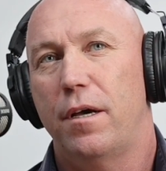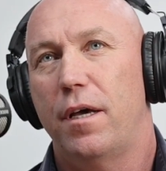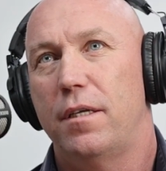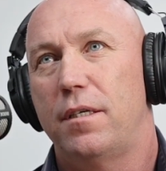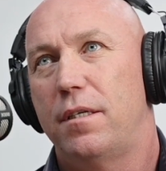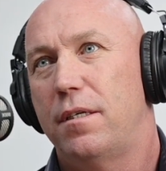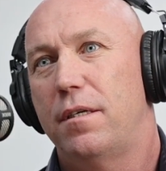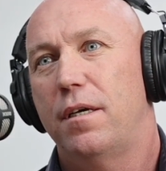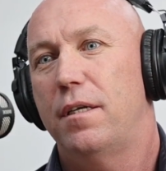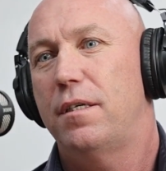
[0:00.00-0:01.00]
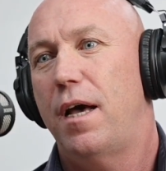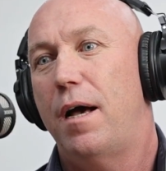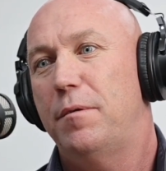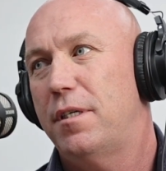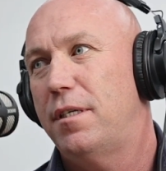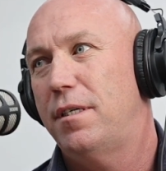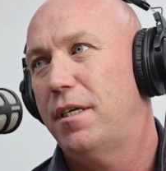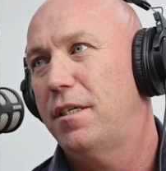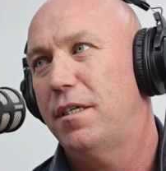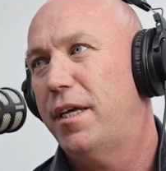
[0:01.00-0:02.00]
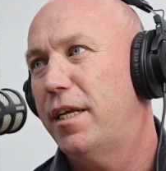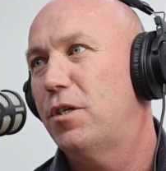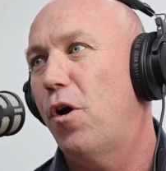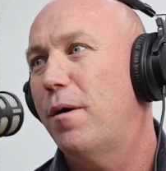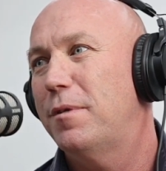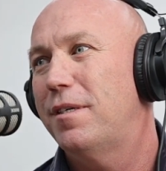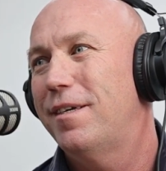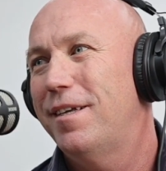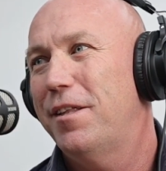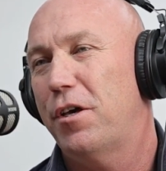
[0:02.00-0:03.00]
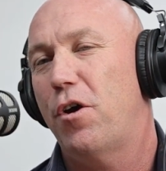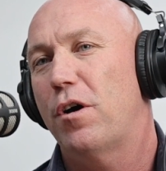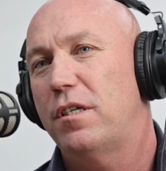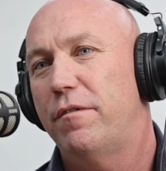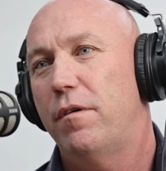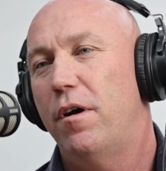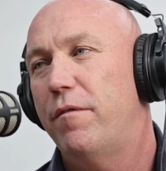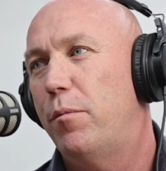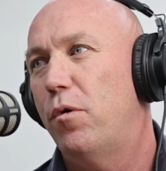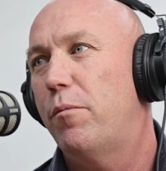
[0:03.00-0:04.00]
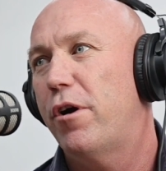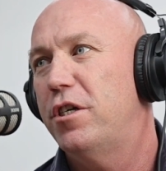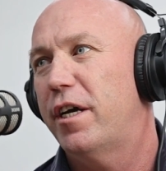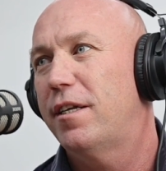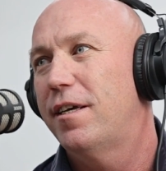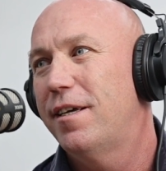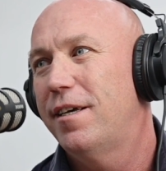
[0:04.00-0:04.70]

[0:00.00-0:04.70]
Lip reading: It's up to 6 to 10 times the cost of a board project.